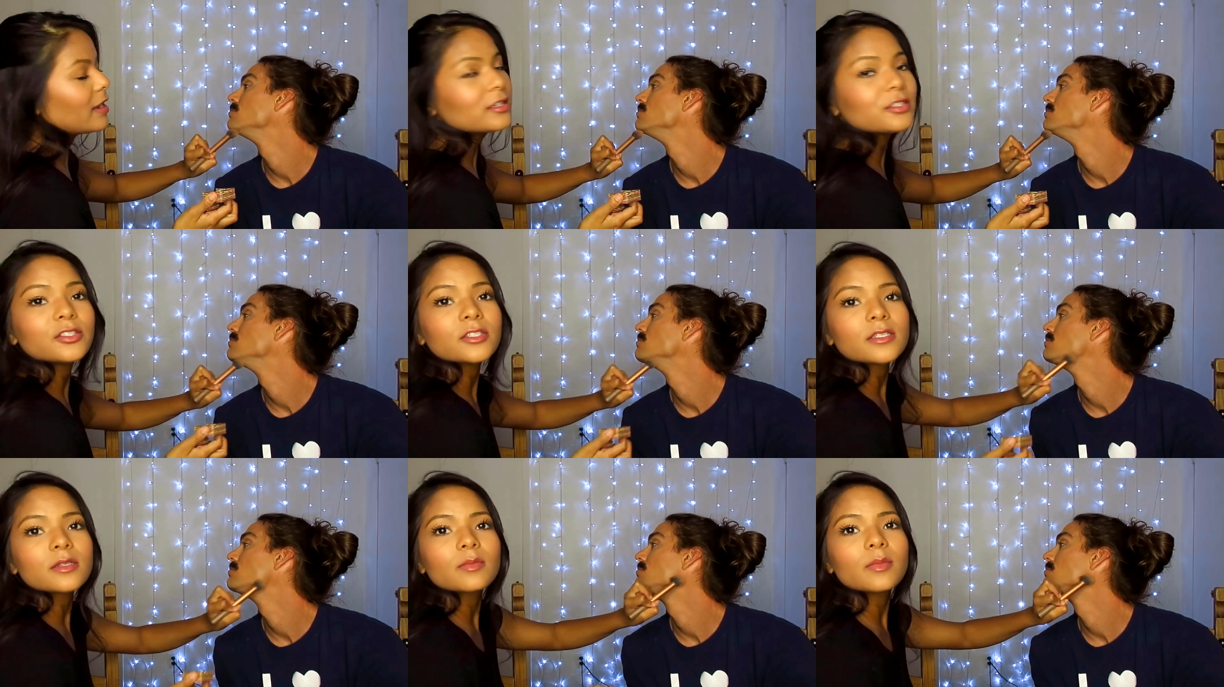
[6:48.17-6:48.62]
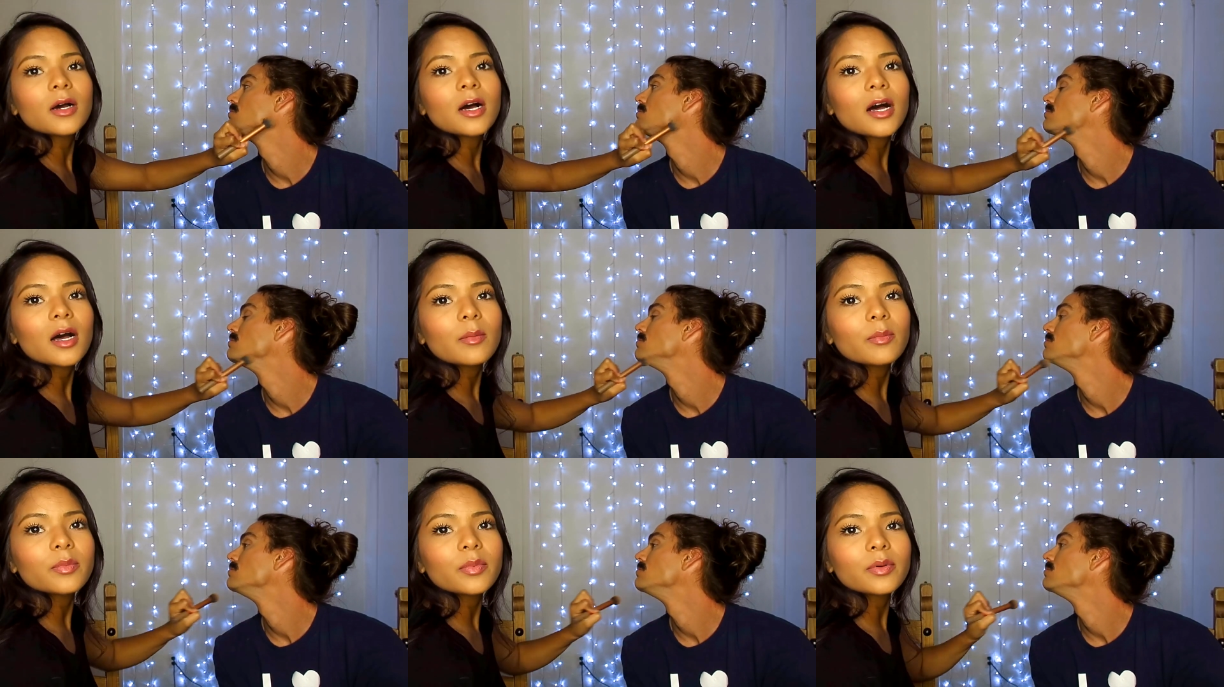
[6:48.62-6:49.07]
Speaker 1: that just pop.
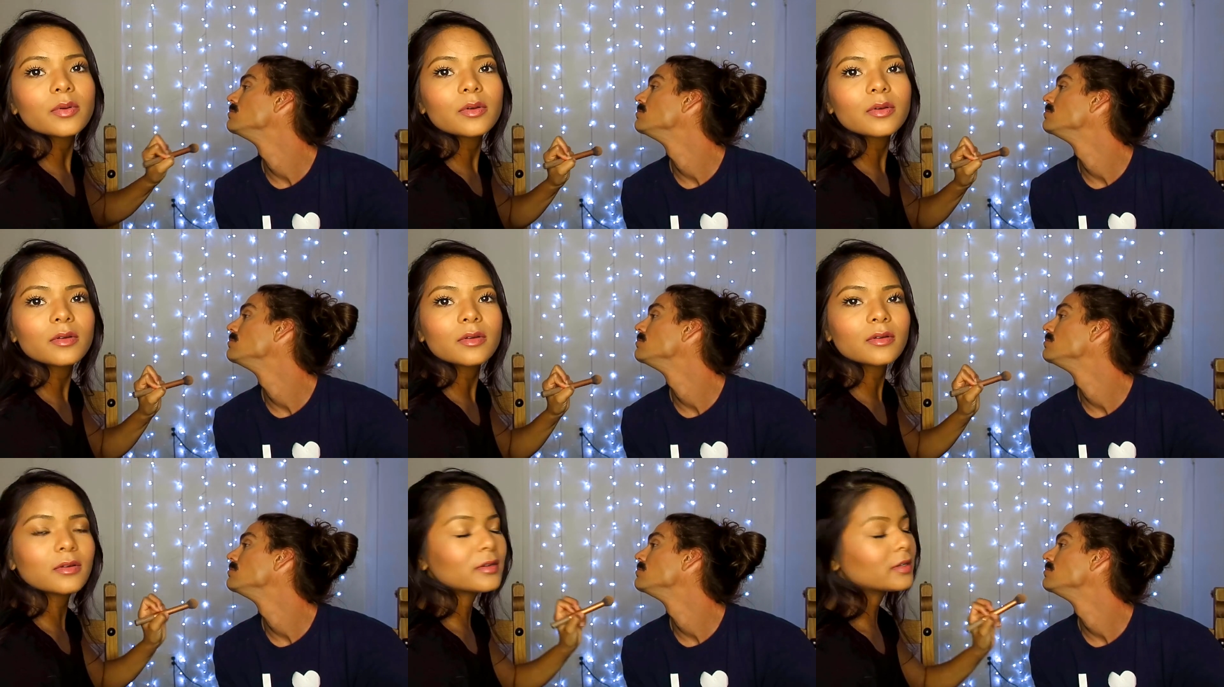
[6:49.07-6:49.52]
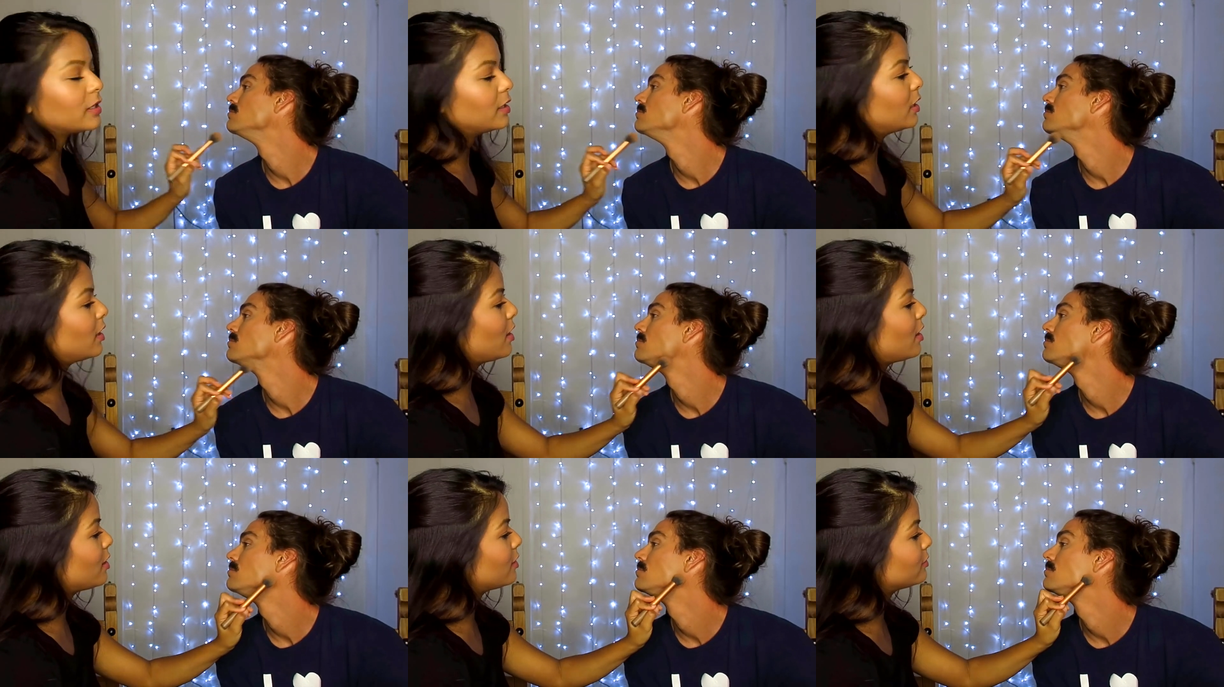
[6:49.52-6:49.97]

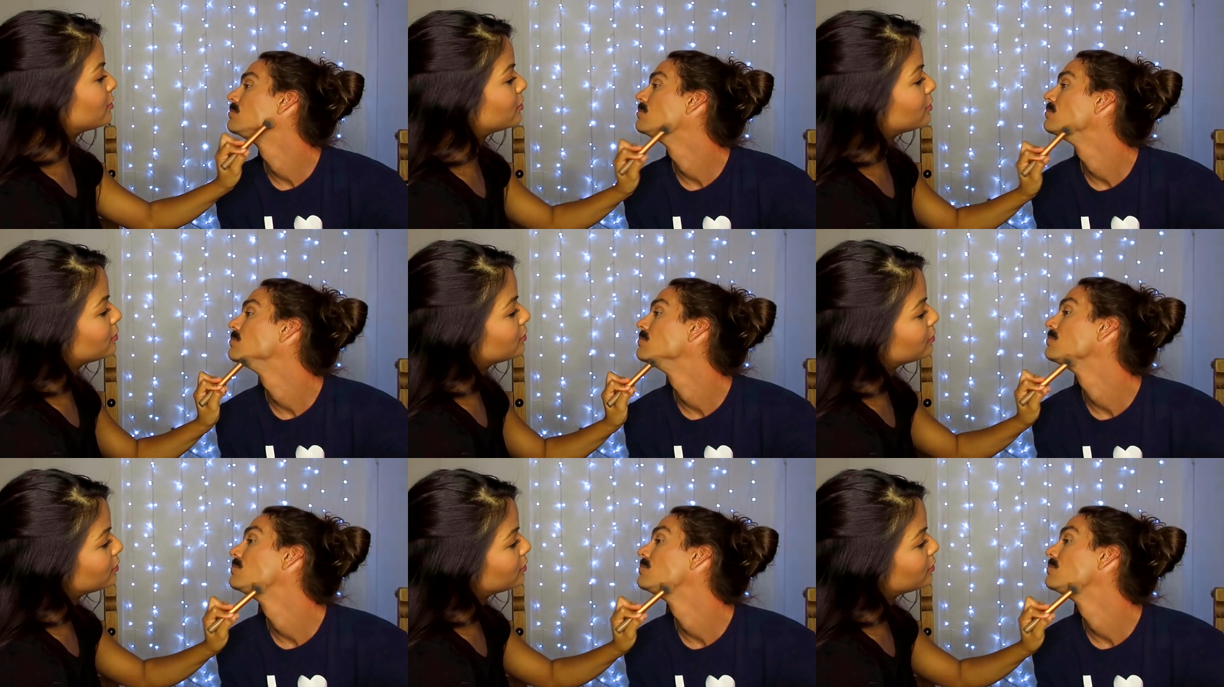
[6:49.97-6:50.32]
Yes.